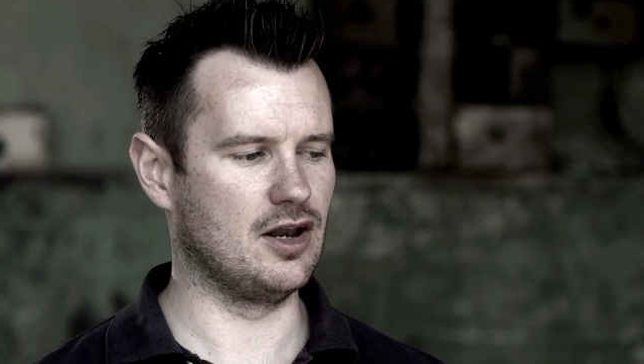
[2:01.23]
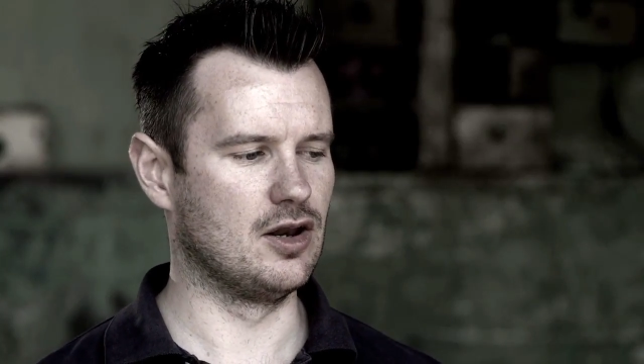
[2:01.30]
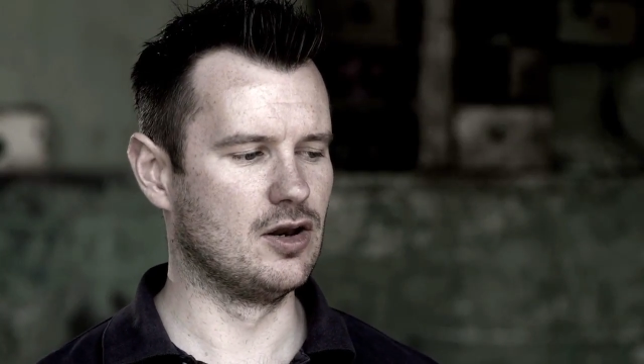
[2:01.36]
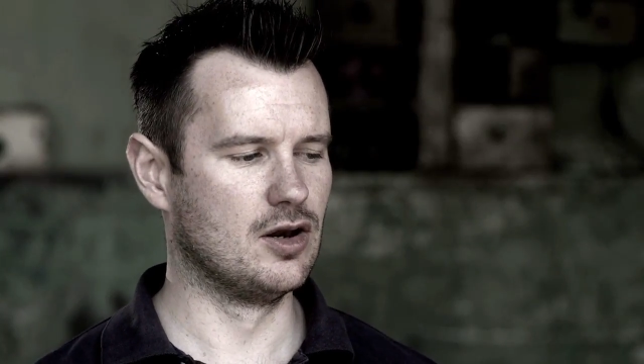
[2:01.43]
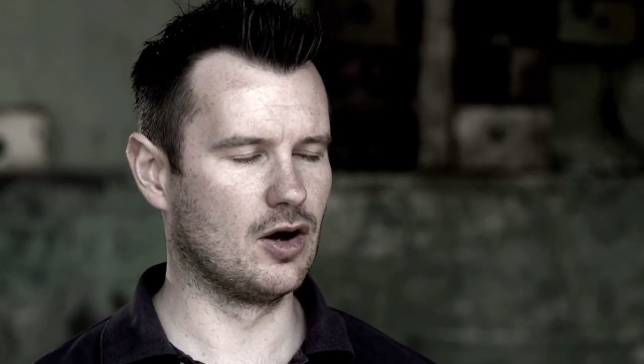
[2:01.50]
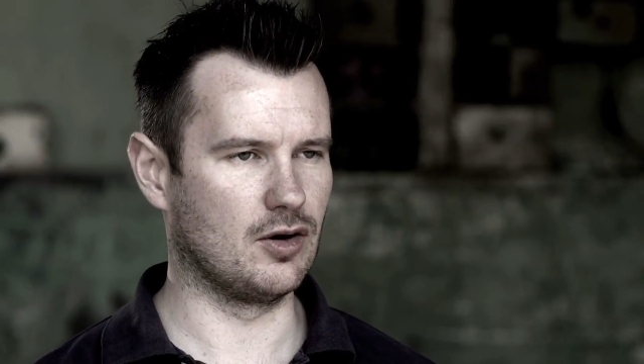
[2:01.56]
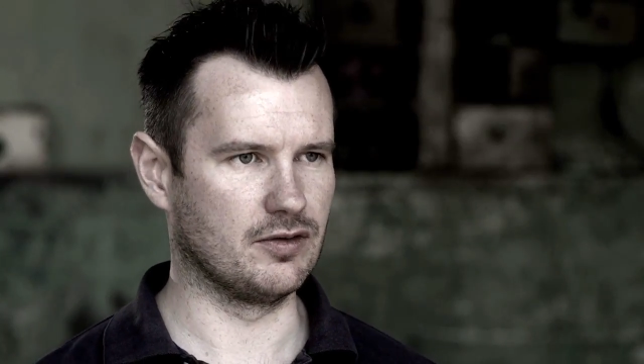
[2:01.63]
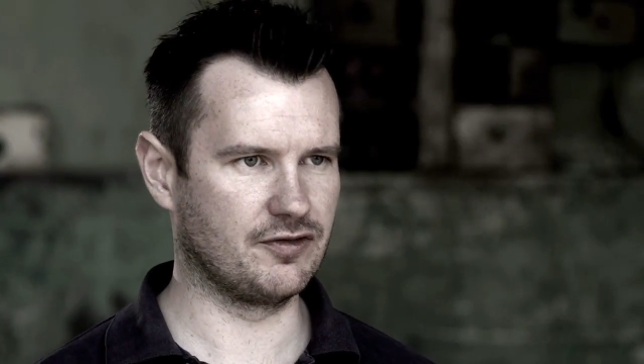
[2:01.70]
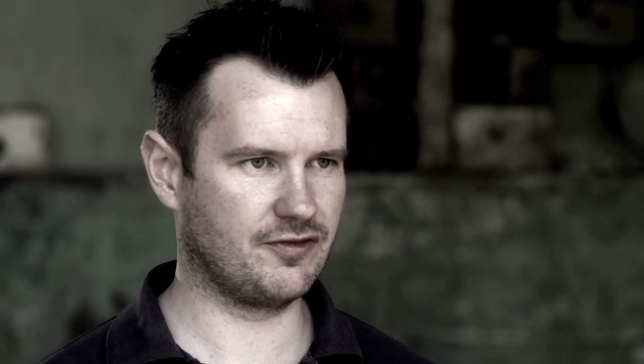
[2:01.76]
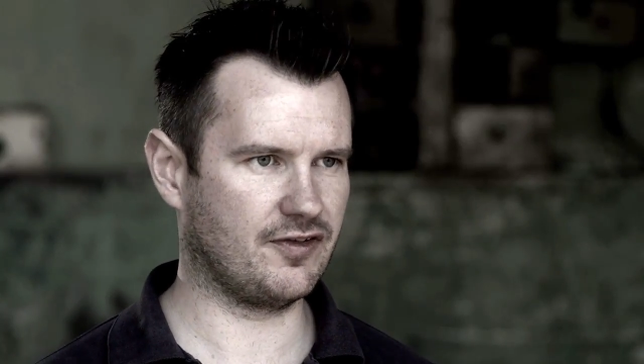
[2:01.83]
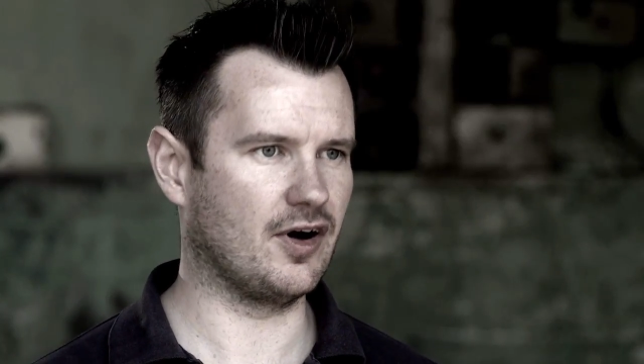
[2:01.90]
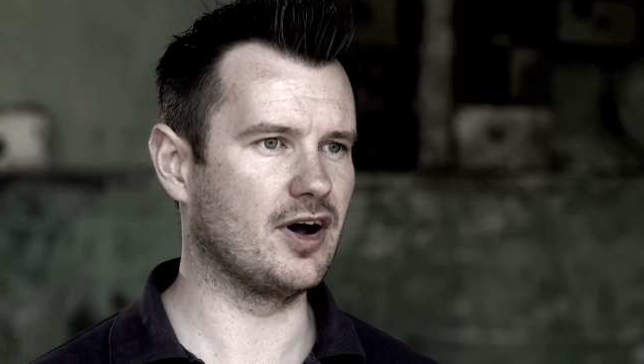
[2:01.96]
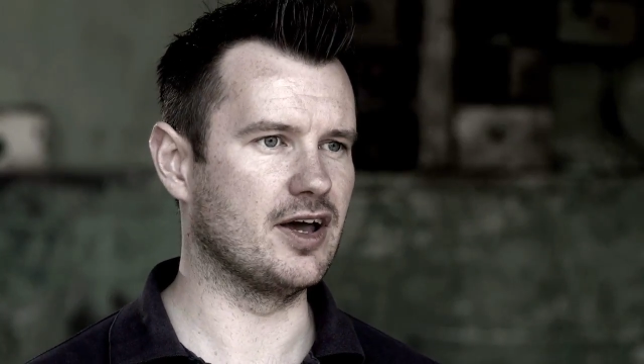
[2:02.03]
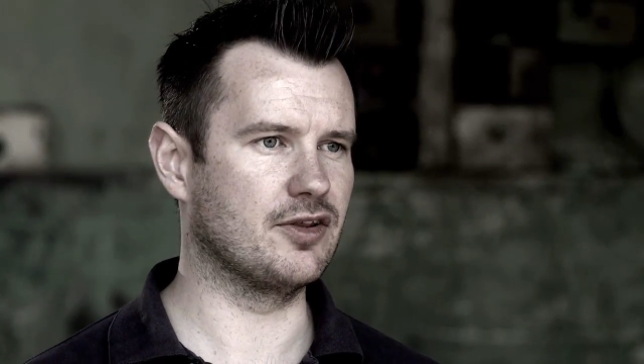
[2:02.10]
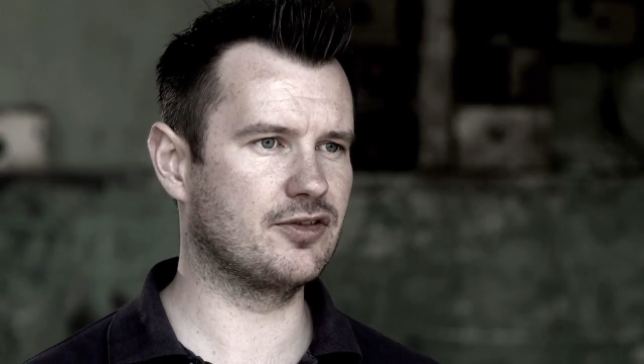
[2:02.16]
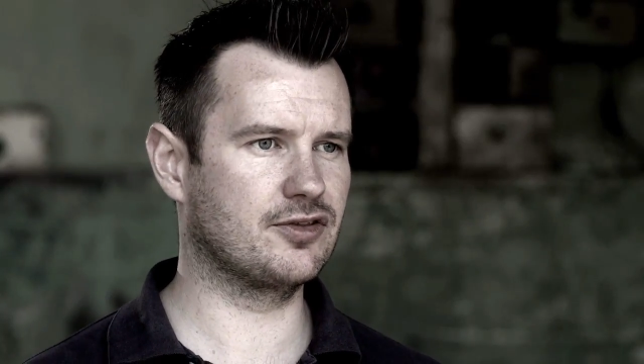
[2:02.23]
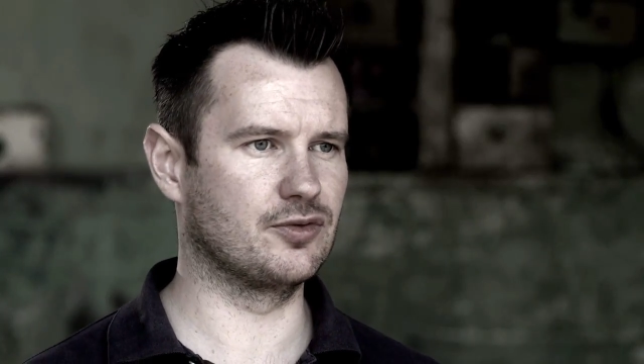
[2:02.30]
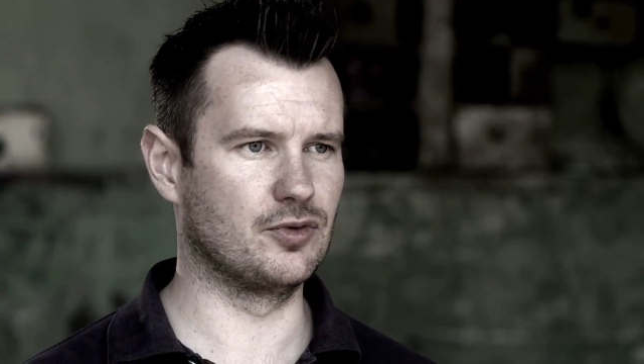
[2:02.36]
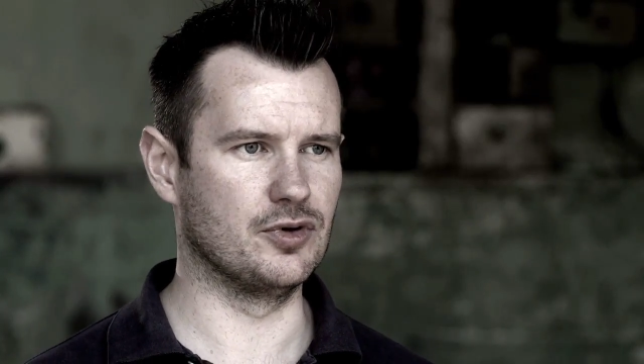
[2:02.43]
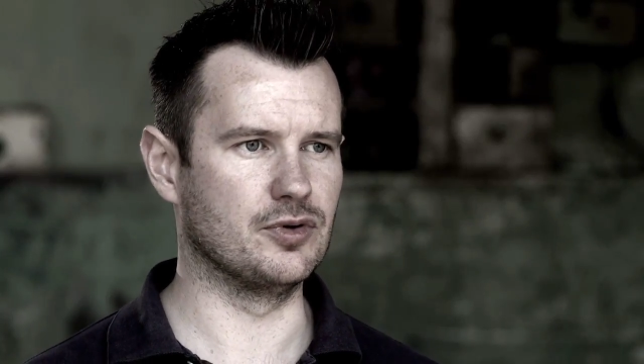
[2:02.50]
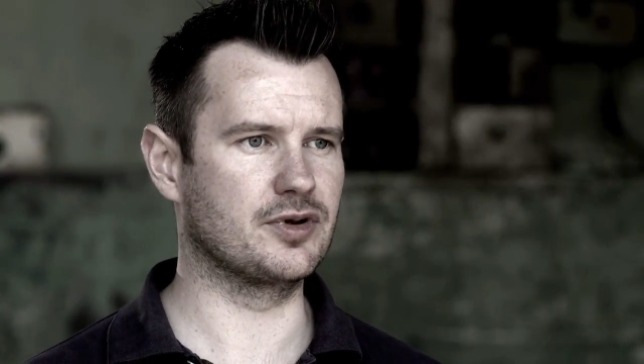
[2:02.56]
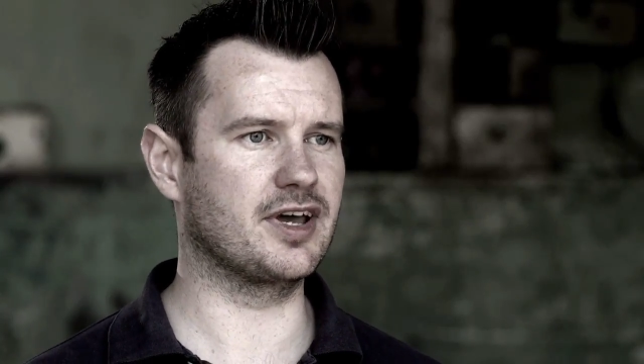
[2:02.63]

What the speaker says: a lot of fire through